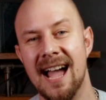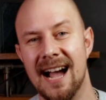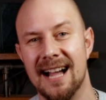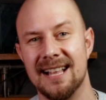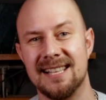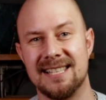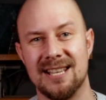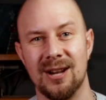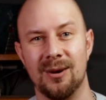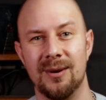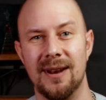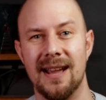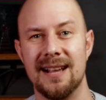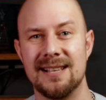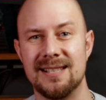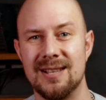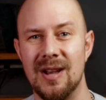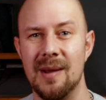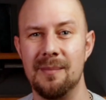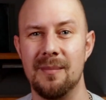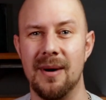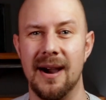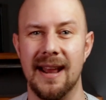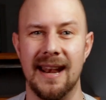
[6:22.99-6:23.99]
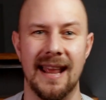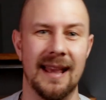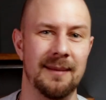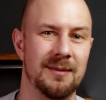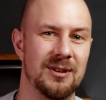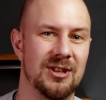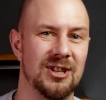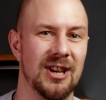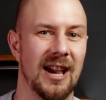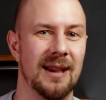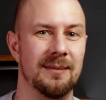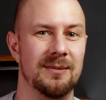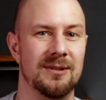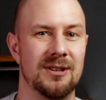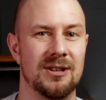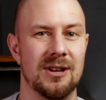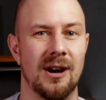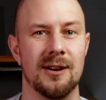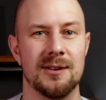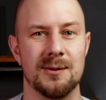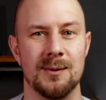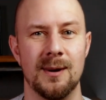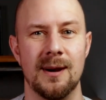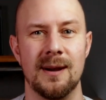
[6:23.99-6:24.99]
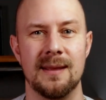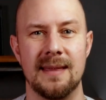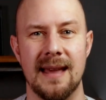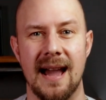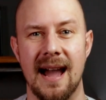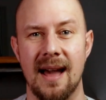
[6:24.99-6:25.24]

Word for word: Until next time, my name's James Charlesworth,